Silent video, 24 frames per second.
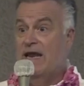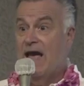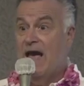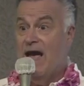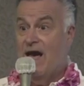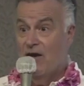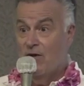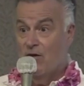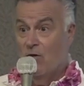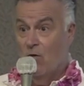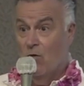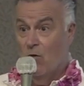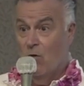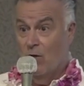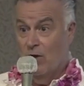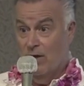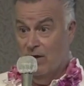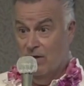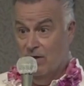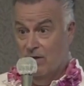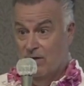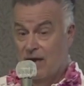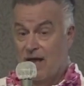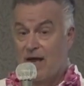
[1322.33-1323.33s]
out of
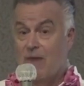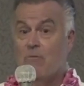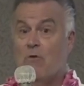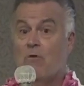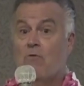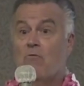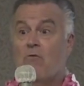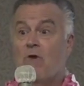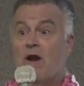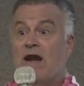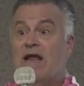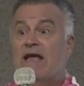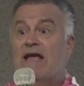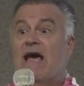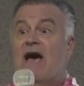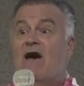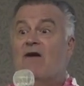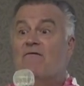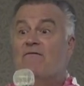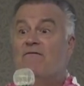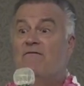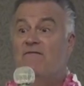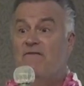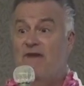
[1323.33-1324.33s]
oil and we're running
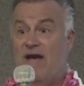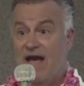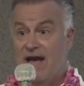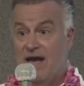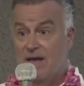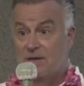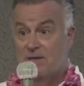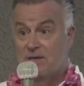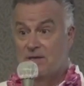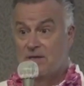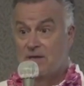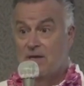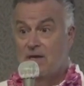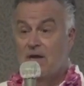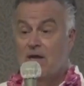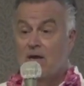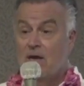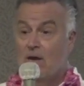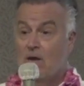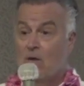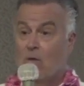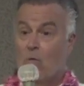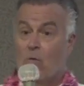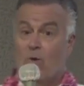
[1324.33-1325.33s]
out fast.
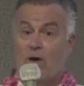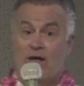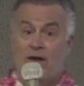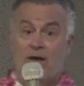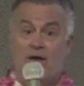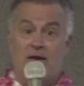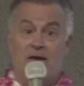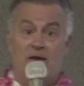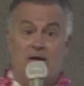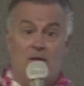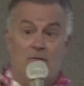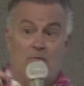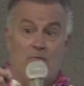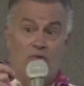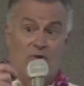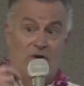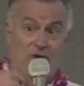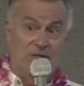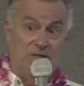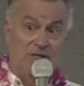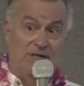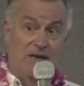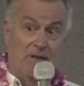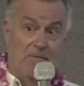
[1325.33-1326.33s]
When
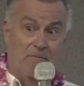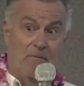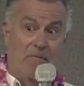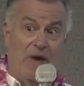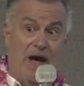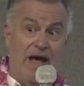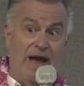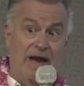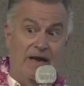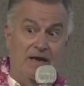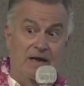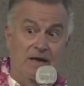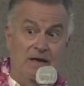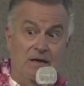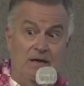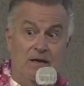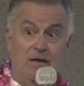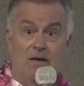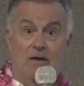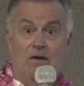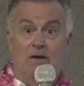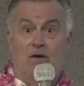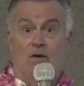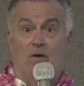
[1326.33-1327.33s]
President Biden
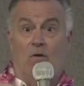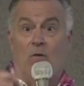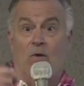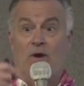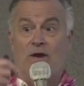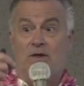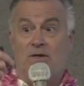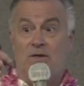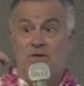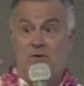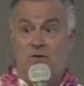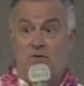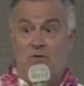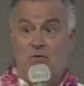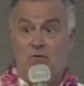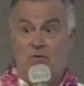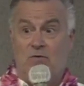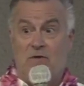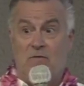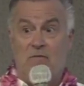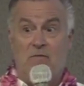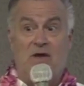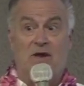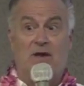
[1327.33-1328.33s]
went to
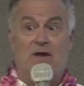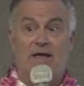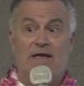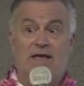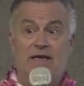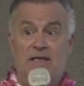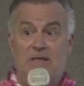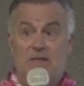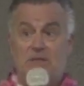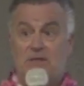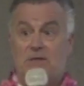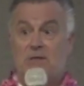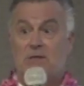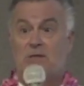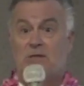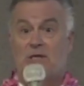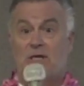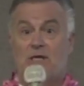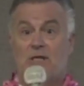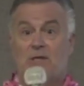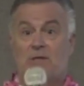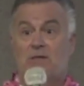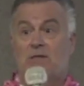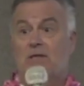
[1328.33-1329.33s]
the Middle East and
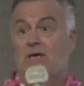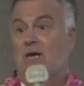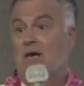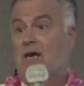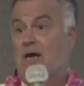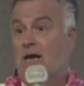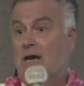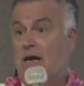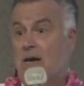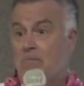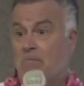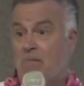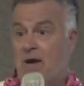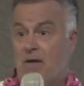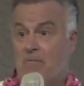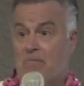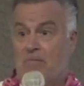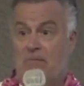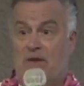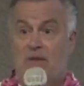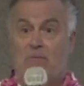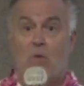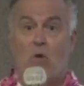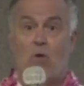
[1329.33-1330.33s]
says, pump
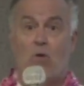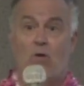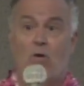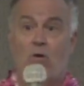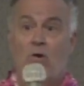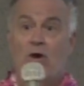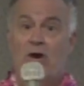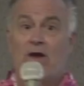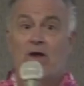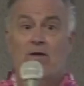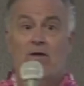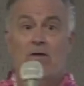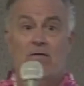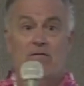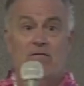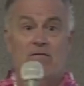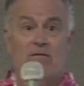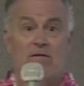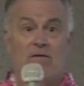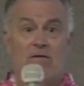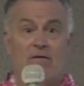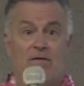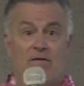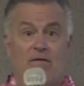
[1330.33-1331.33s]
me more oil,
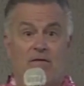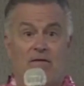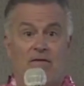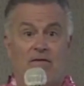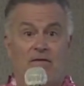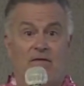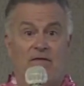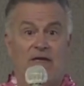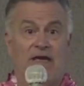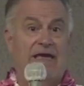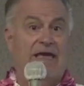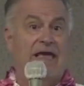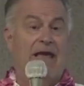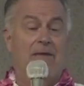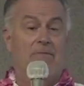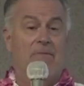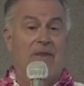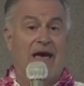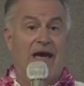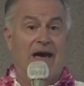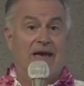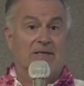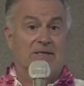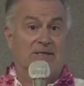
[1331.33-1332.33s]
they came
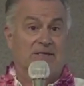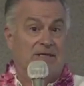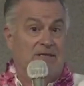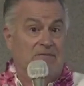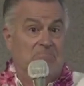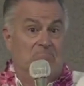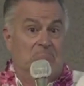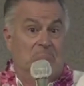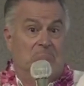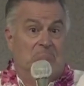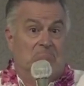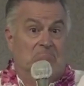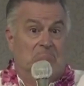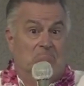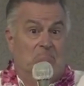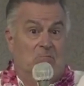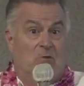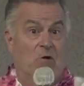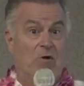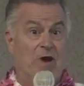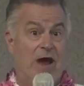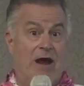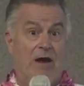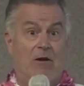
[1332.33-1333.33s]
back and said,
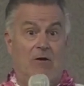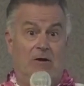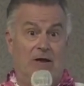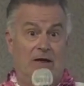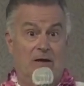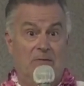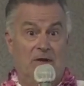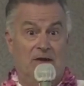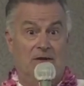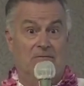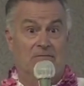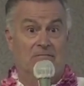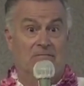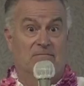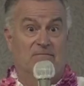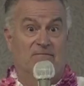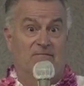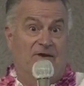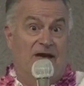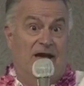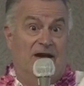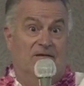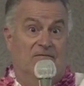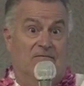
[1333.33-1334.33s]
we're at a limit. In
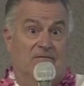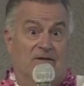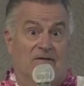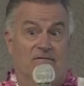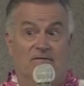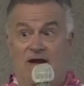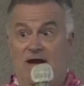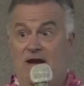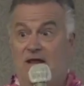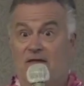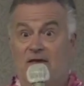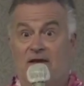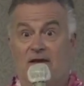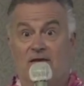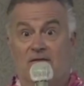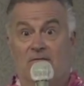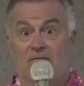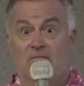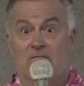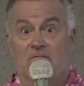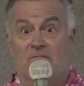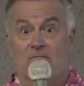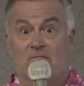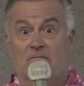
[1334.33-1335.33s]
fact, if anything,
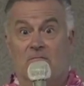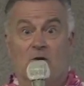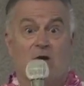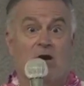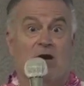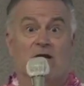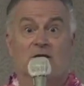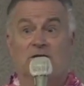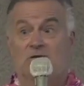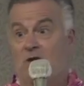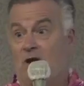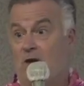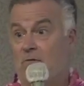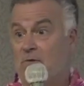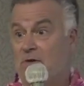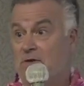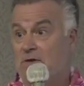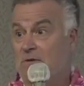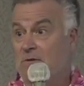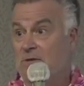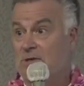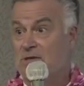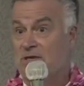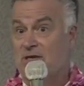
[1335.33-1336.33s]
we're going to start
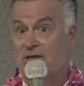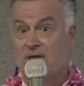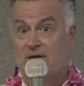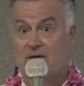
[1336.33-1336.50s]
reducing.